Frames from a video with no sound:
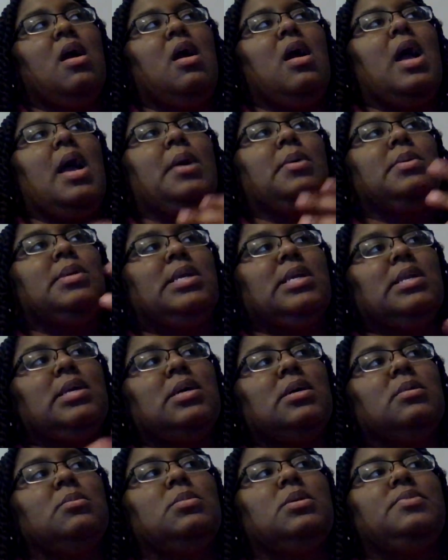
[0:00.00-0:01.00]
I would get
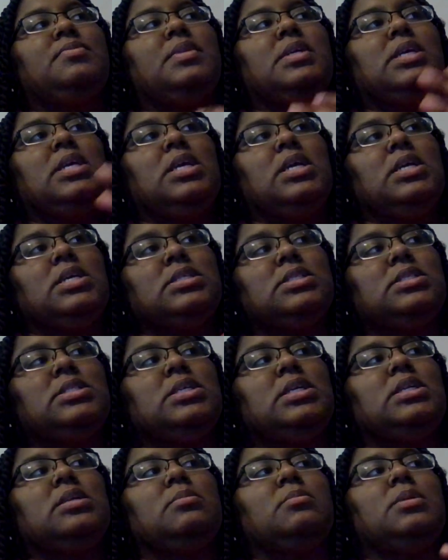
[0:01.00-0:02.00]
up if the kids
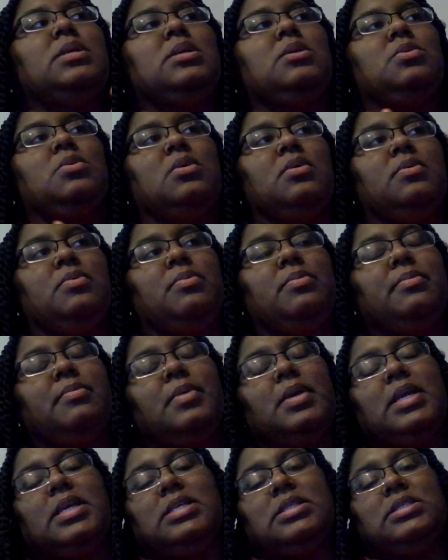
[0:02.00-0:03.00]
needed me or
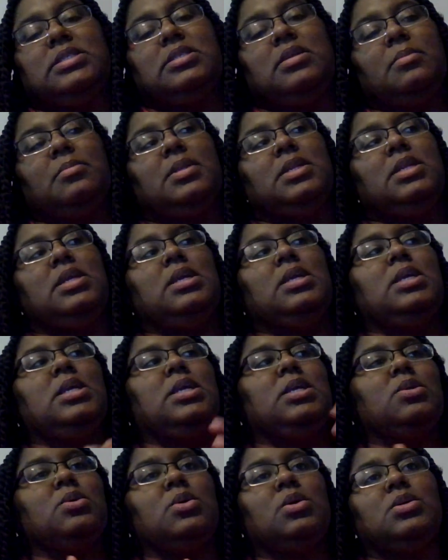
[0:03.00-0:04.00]
get something to
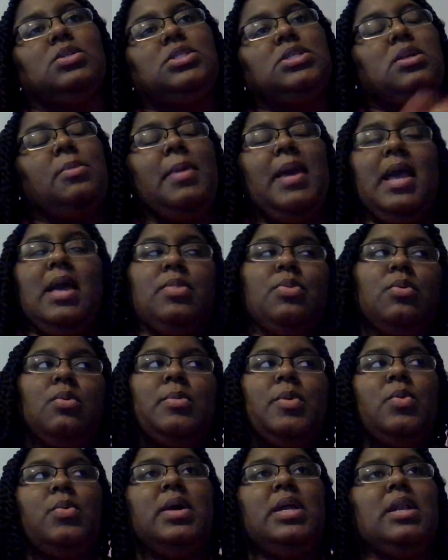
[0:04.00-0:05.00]
eat or go to the bathroom
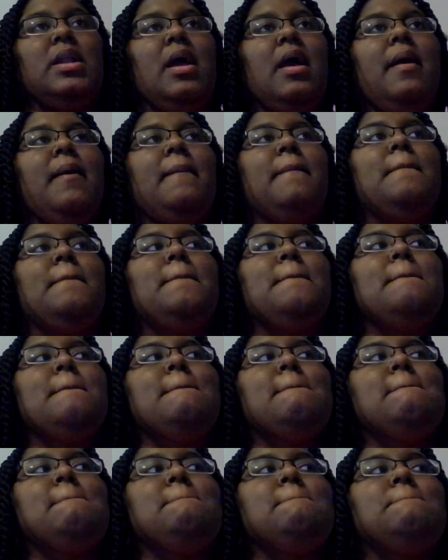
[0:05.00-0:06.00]
or whatnot.
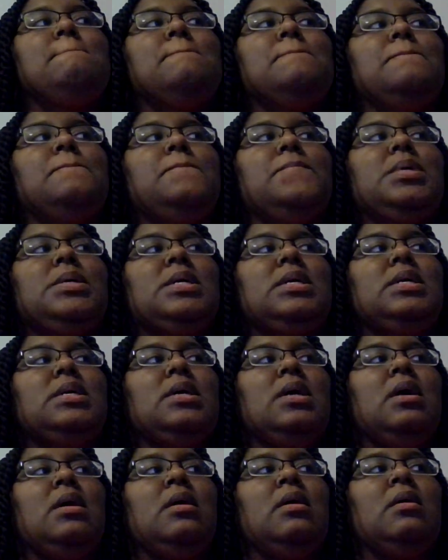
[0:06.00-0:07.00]

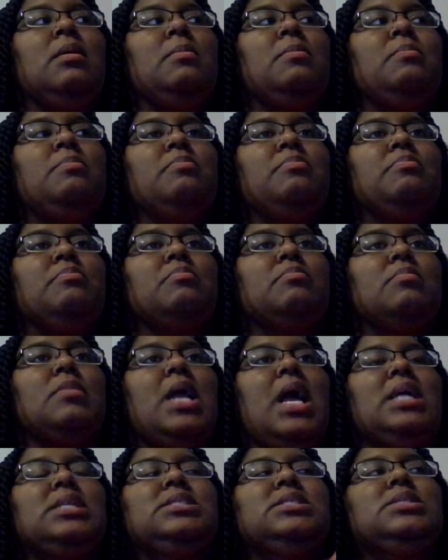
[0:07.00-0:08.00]
But um
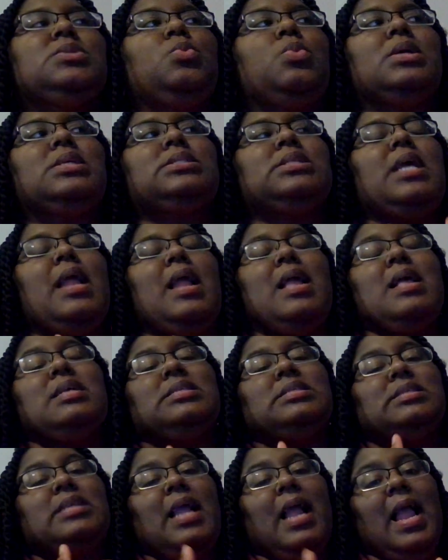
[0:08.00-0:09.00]
I just wasn't
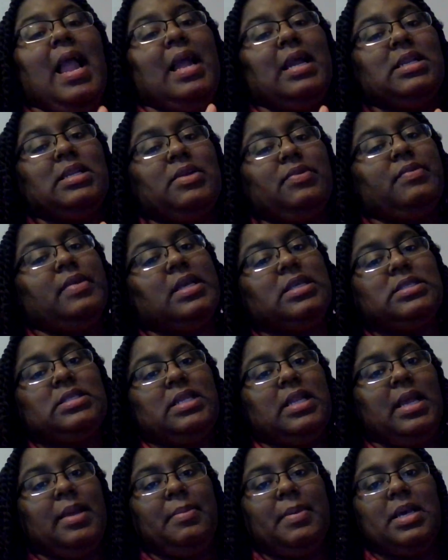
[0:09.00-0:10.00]
as active
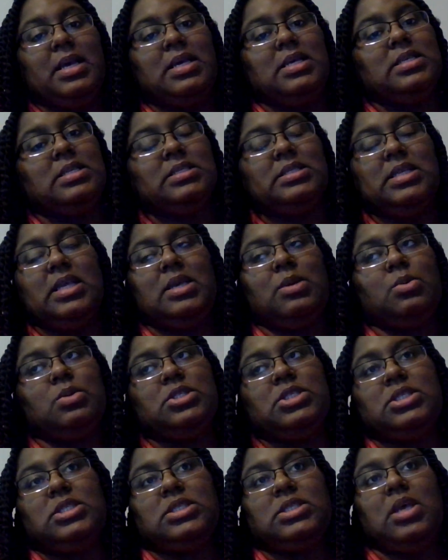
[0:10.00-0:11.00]
yesterday because it
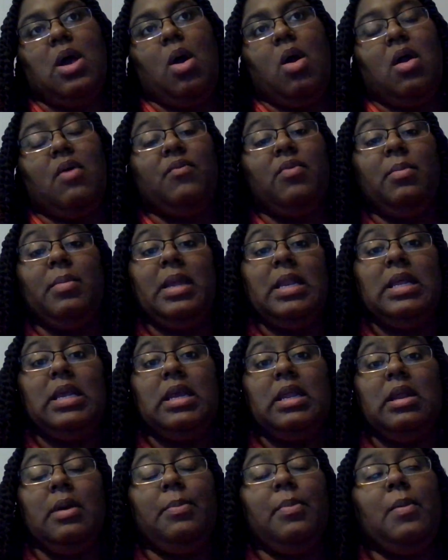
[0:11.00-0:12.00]
was just hard for me to
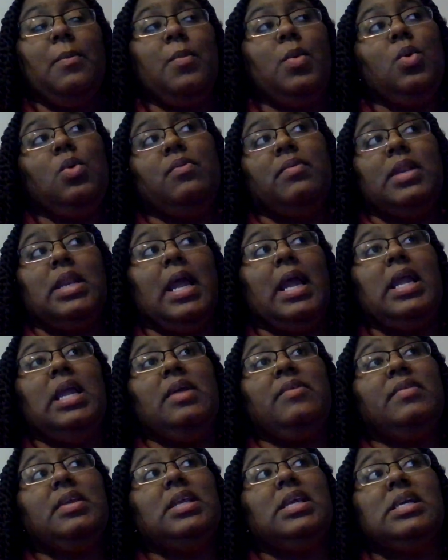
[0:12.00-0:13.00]
get up and move. And like
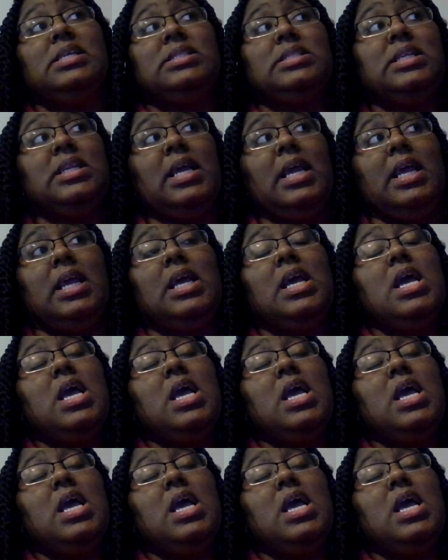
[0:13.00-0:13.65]
even yesterday,